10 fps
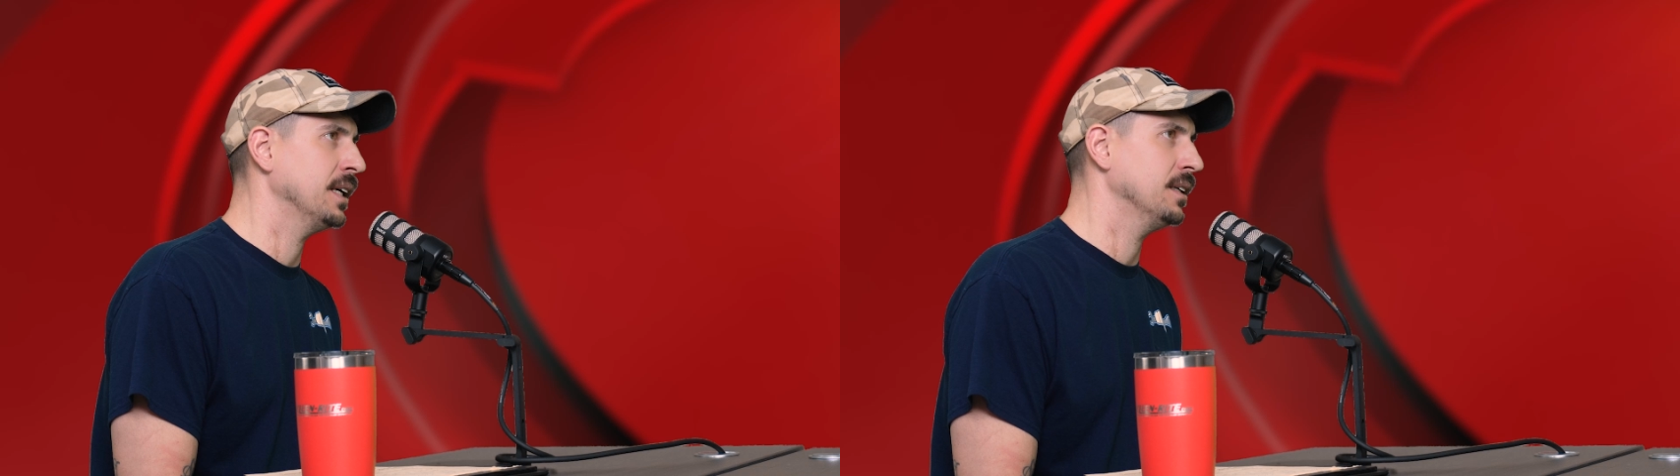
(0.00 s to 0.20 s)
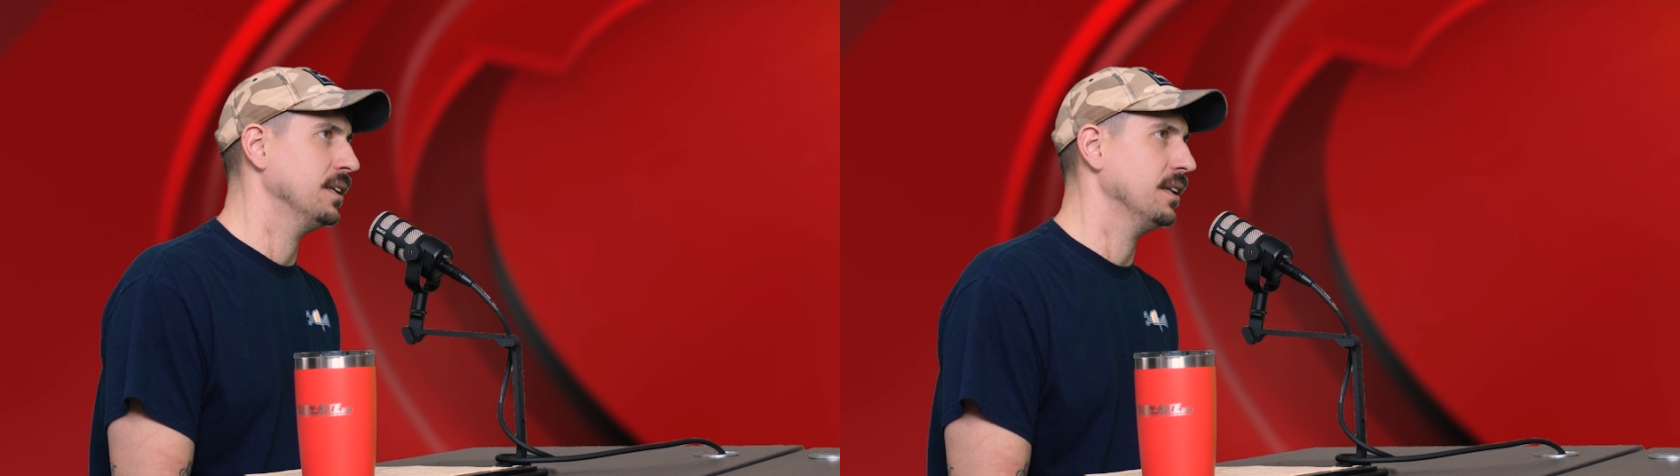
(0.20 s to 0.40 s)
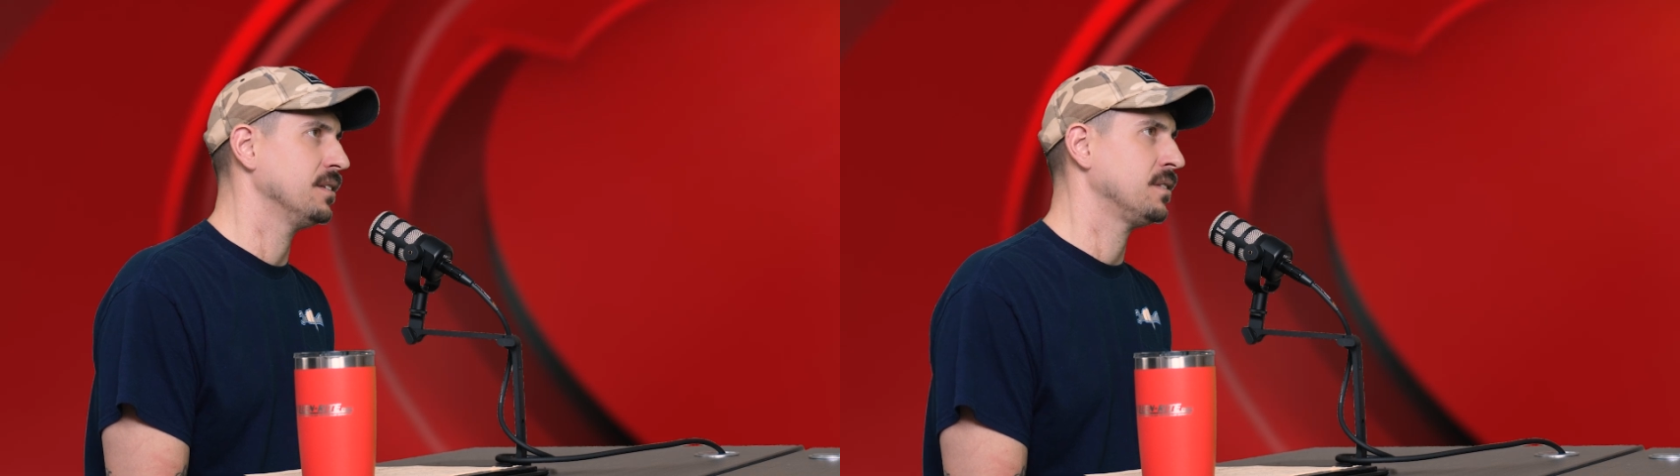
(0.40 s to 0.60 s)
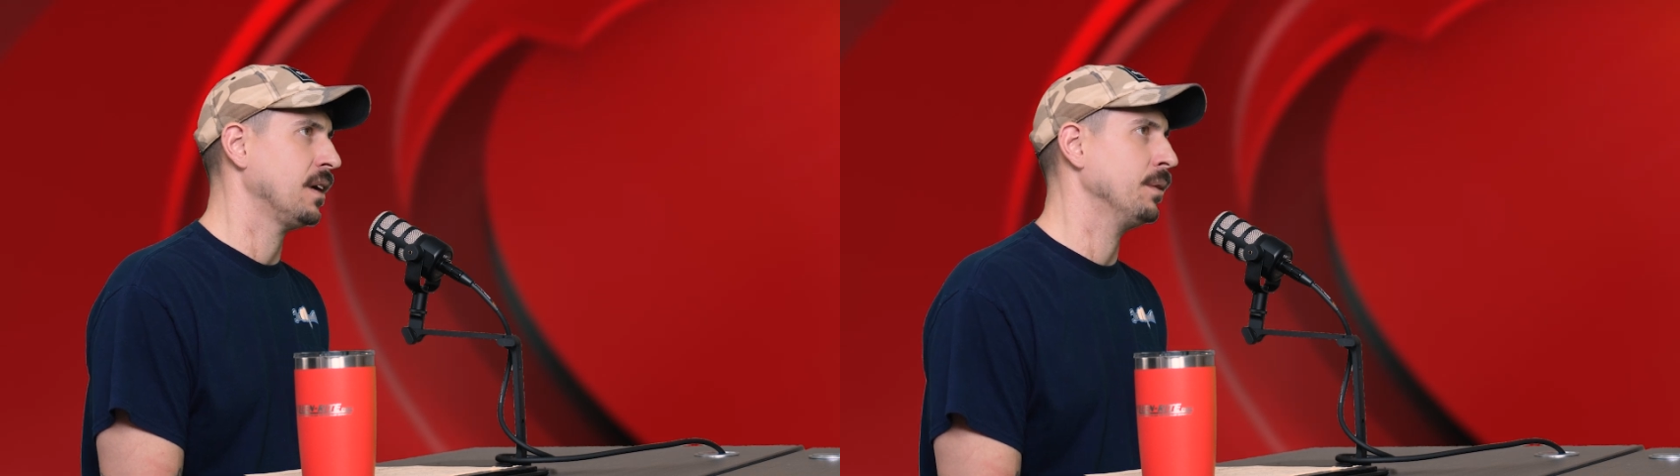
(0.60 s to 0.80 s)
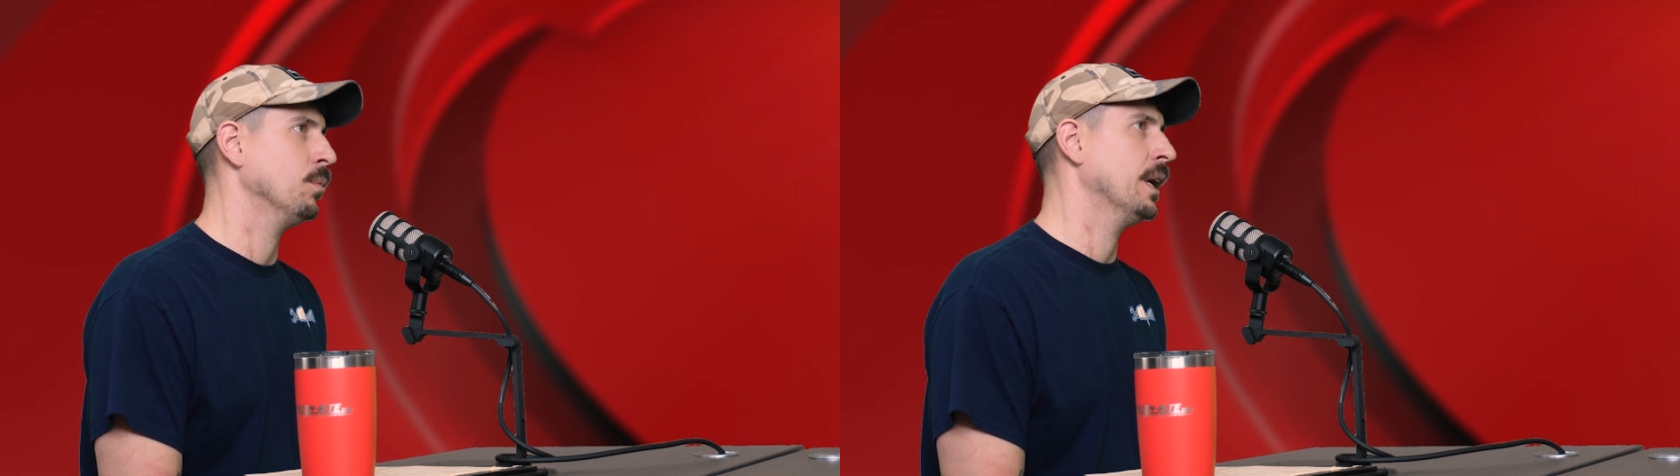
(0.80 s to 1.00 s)
into this
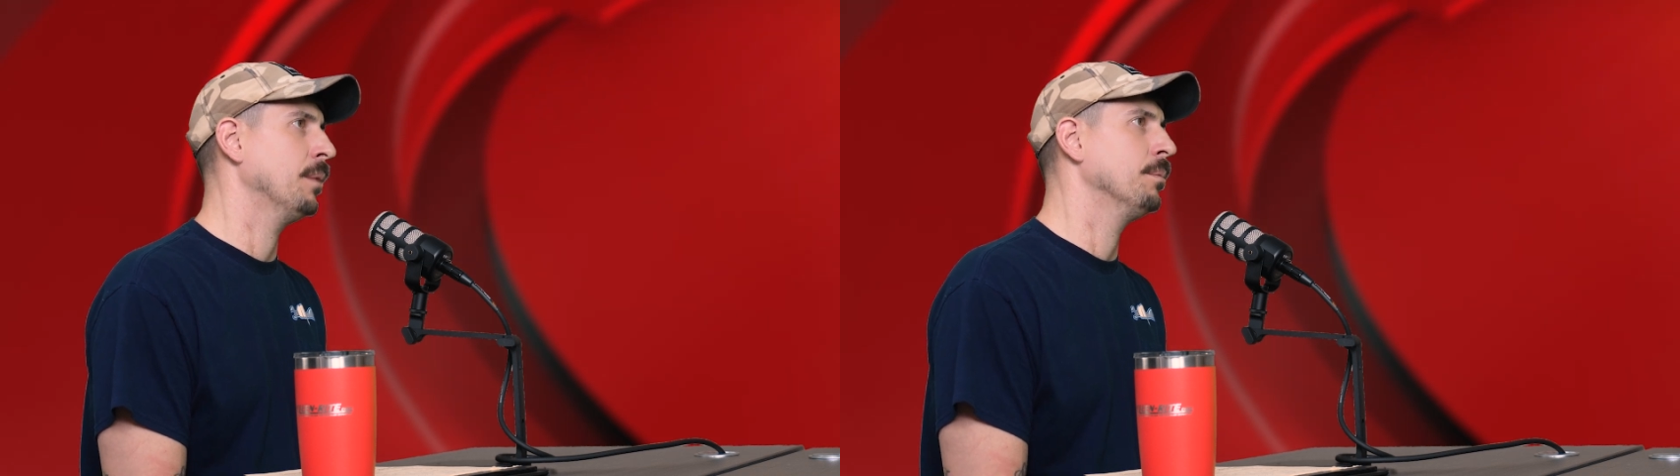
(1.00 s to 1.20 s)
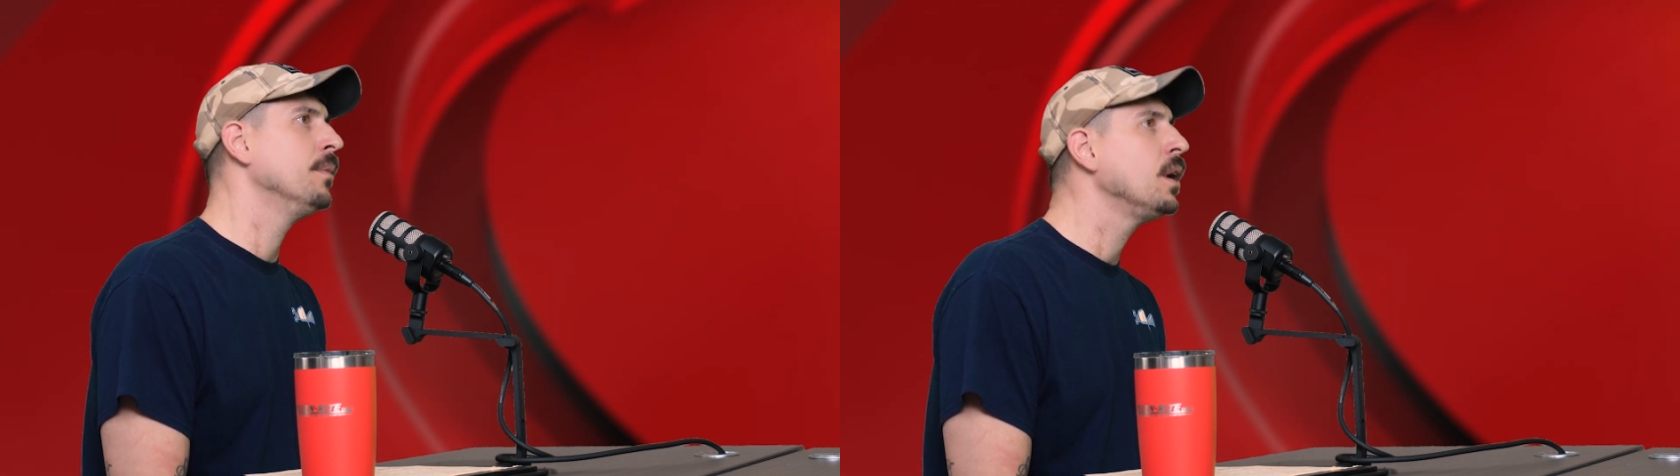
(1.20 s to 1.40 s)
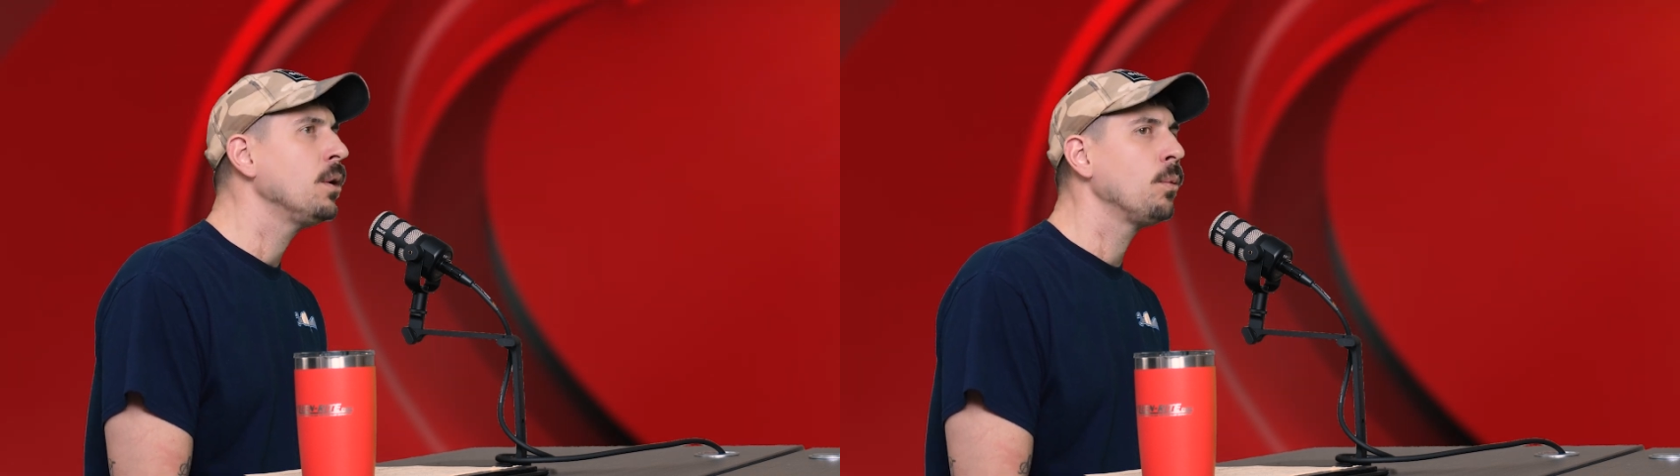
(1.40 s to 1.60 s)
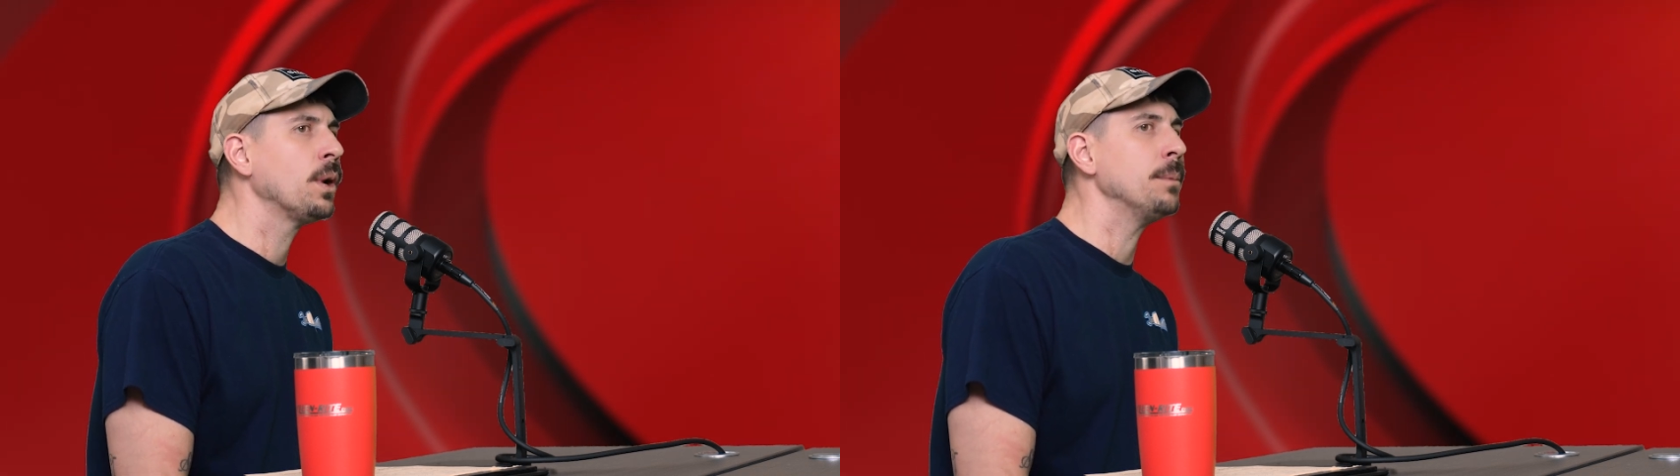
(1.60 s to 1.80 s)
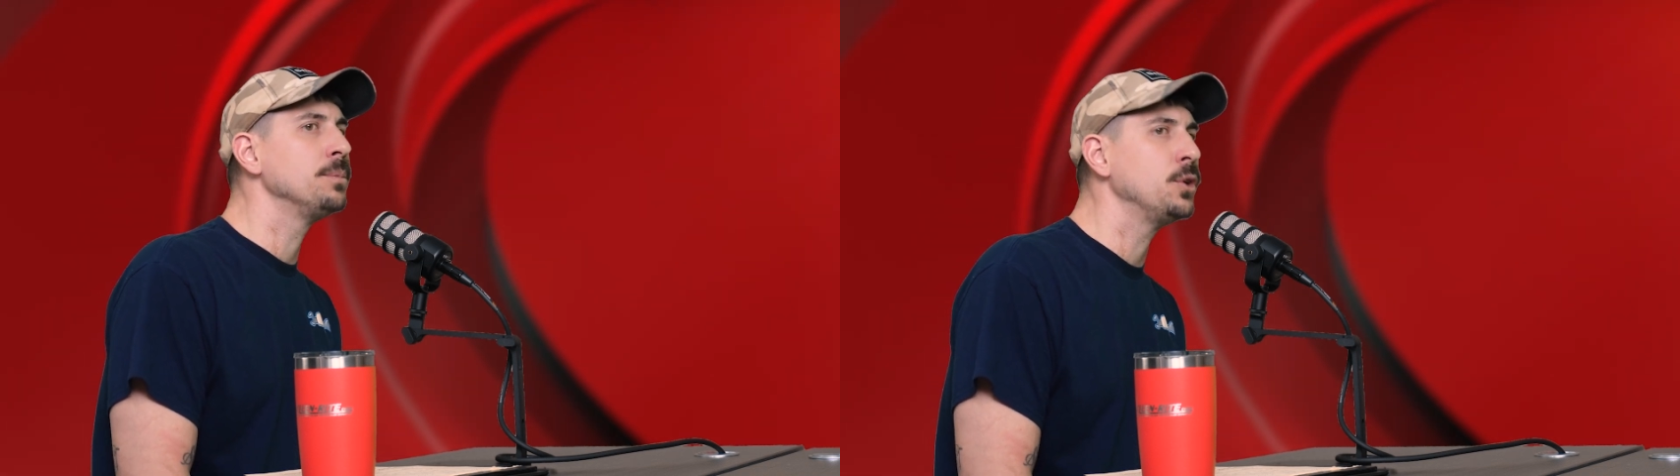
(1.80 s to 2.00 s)
site when I'm